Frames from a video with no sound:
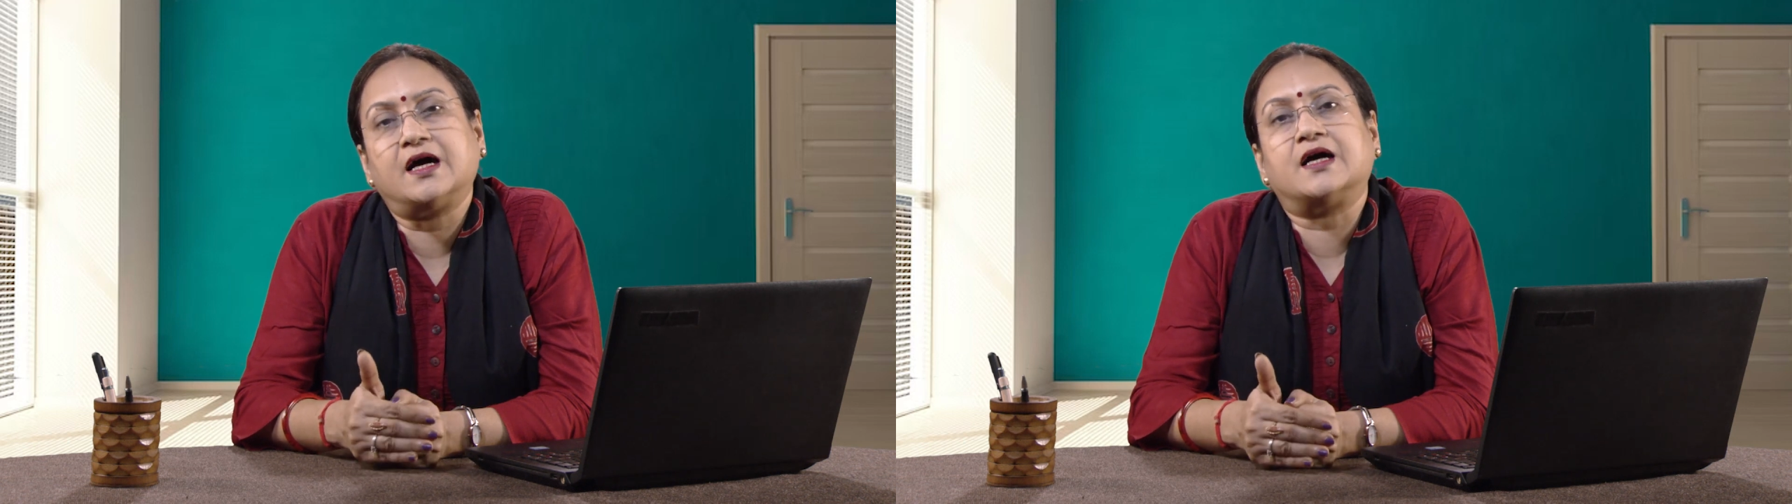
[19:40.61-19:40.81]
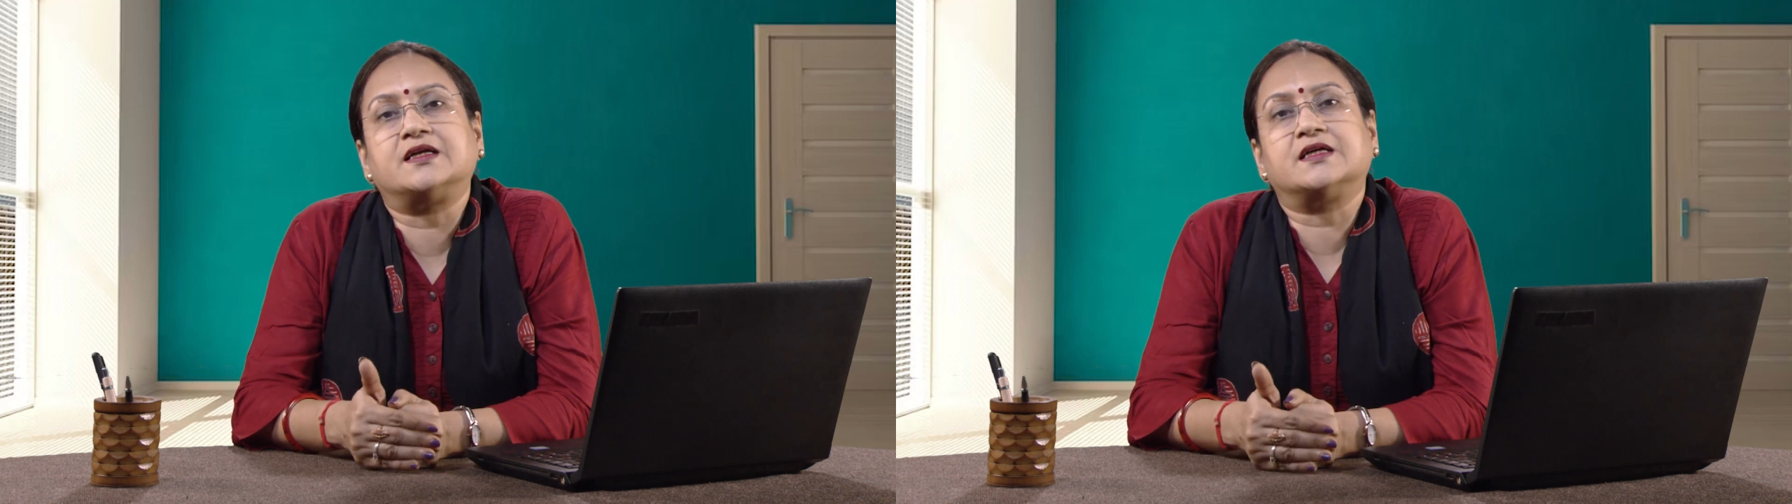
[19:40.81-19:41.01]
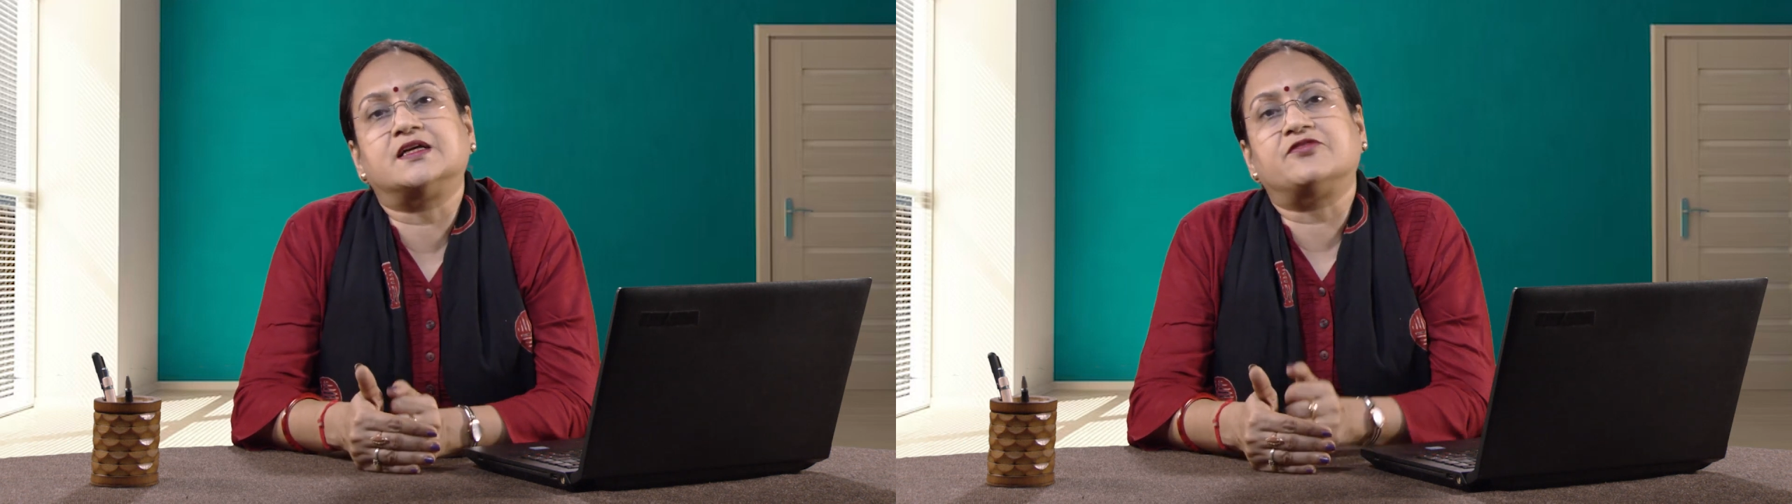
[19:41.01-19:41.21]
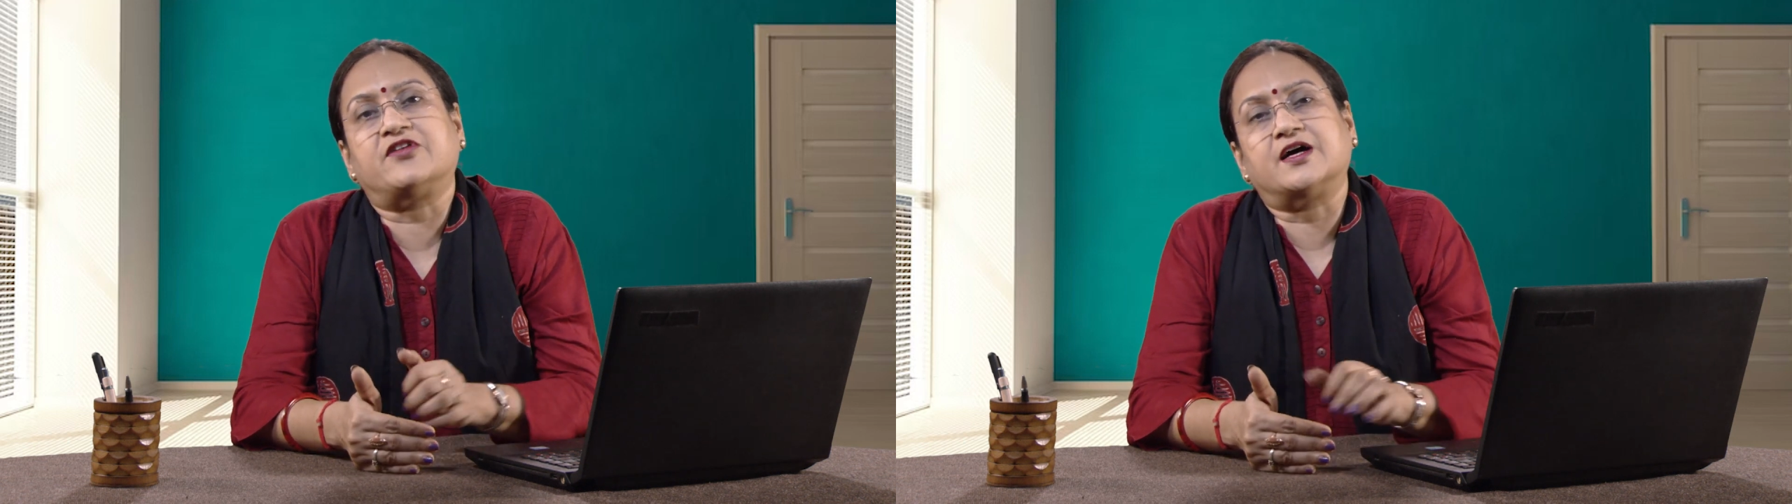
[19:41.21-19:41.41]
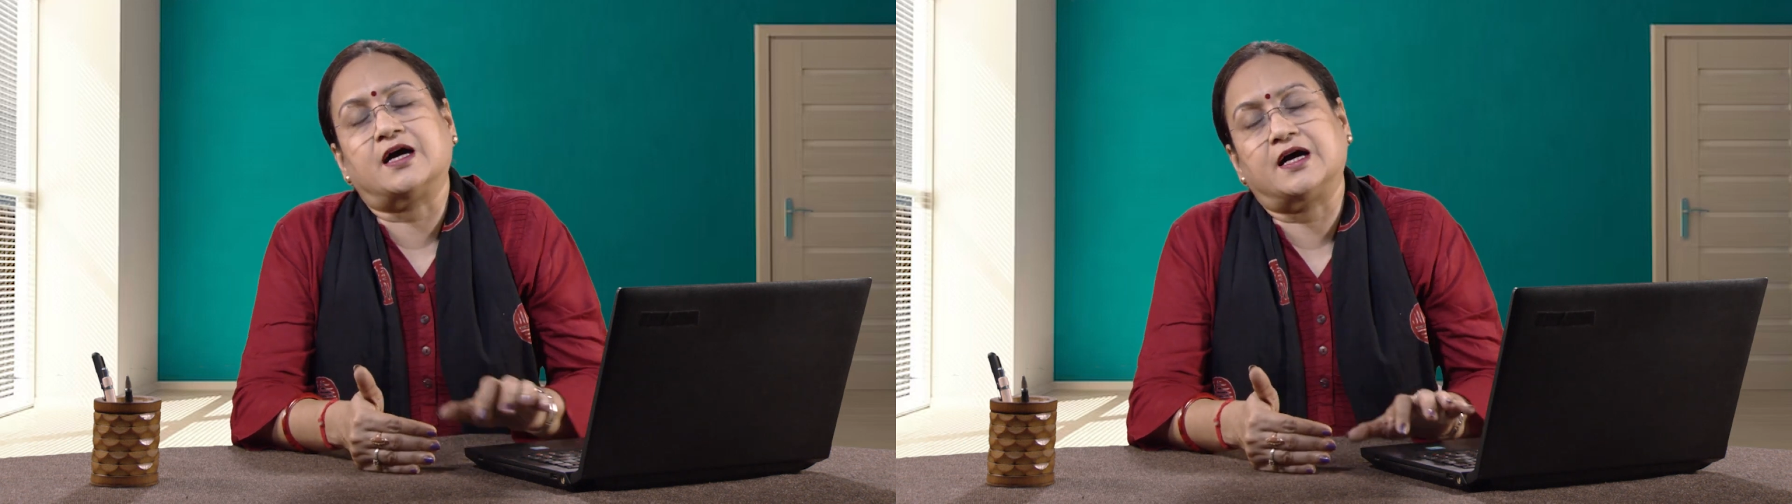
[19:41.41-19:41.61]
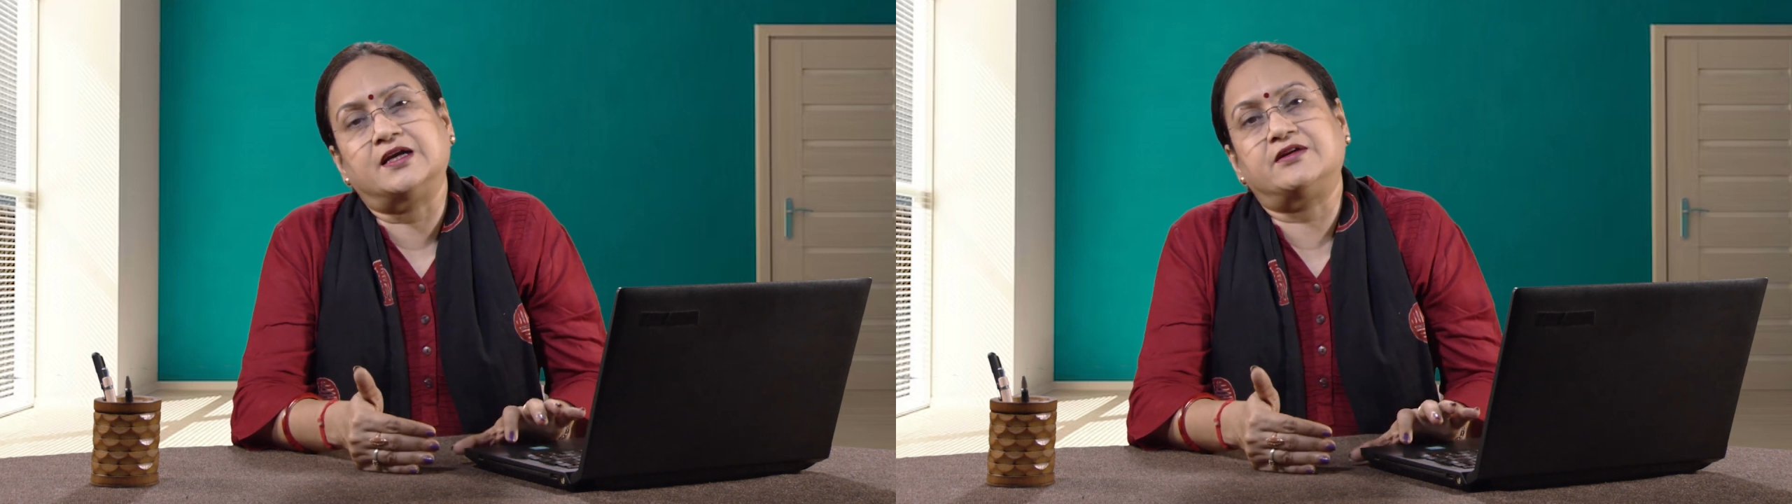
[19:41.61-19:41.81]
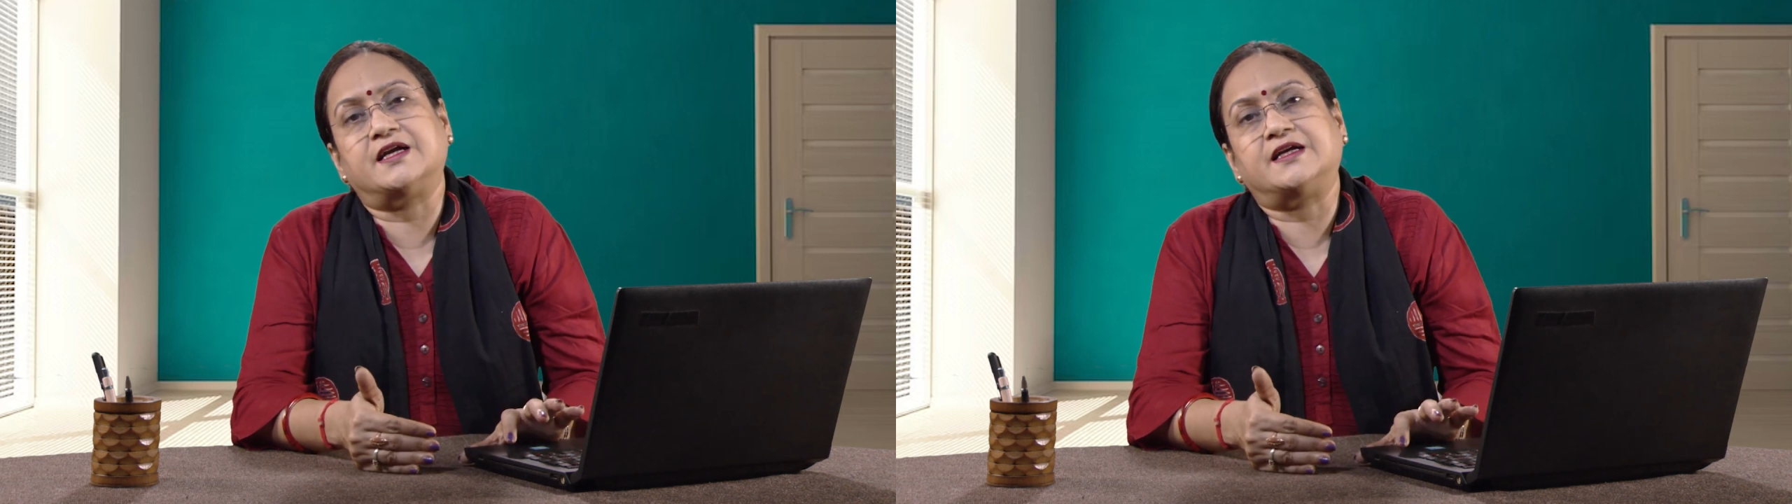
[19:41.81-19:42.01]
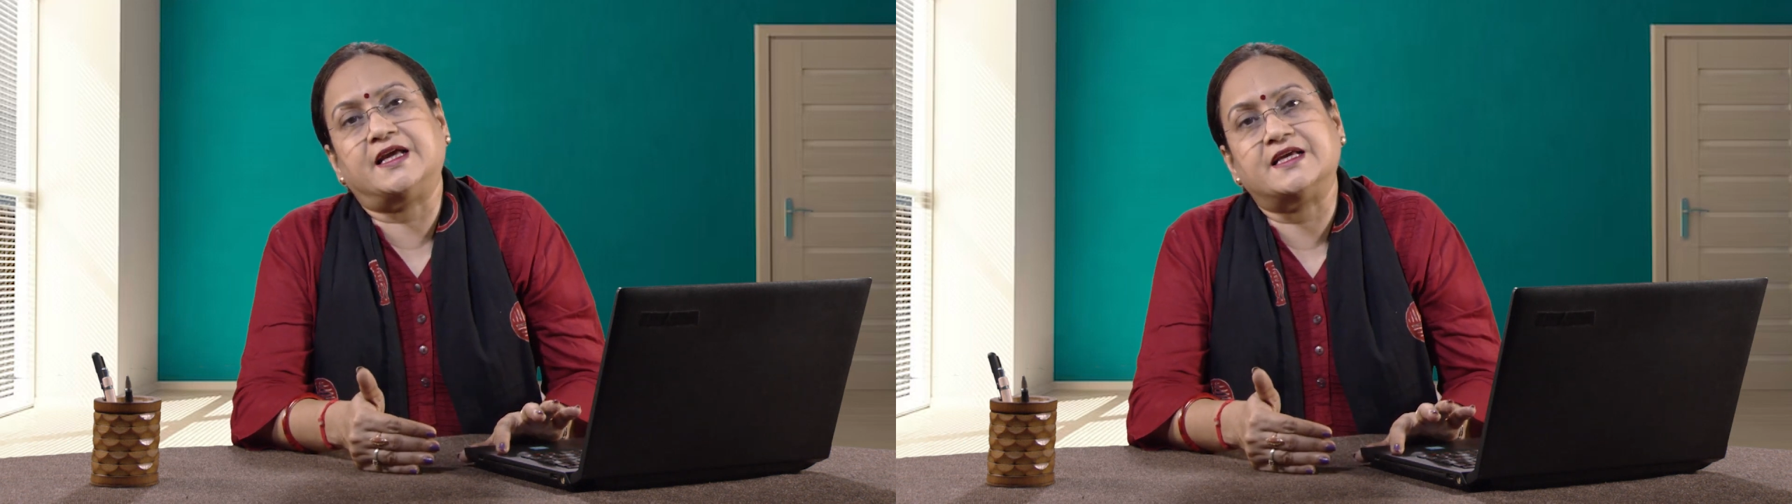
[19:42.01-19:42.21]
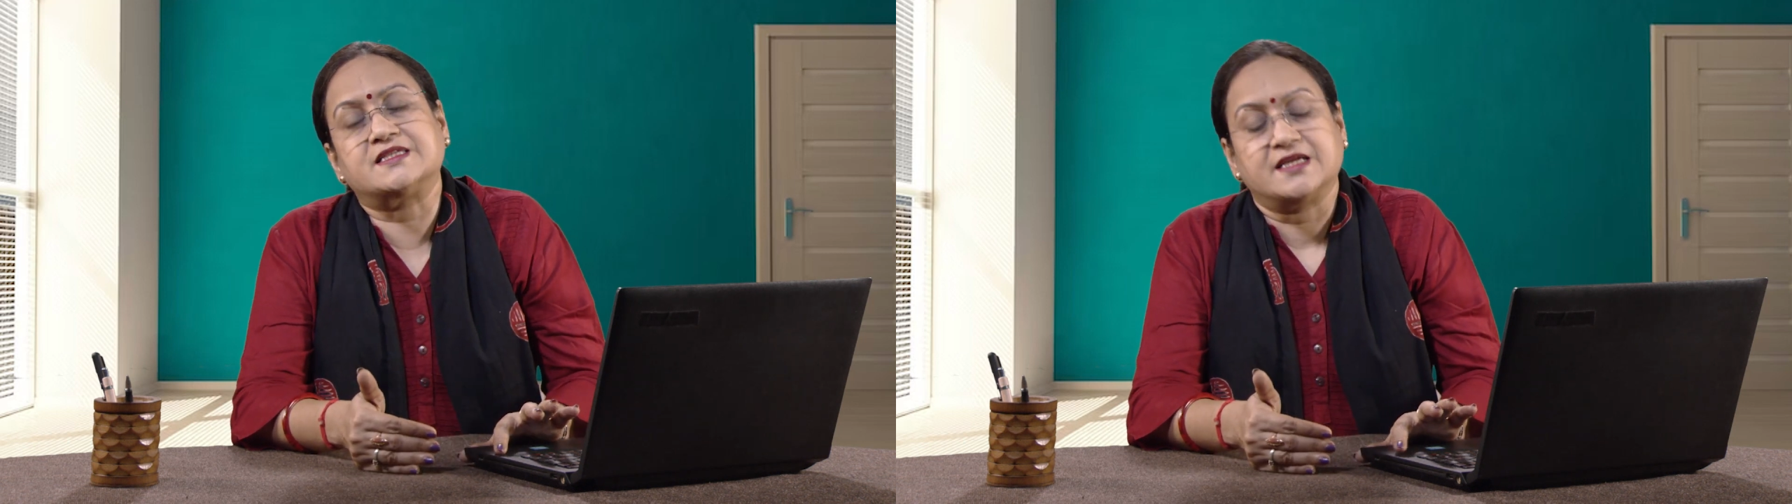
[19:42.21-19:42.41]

under the 100 days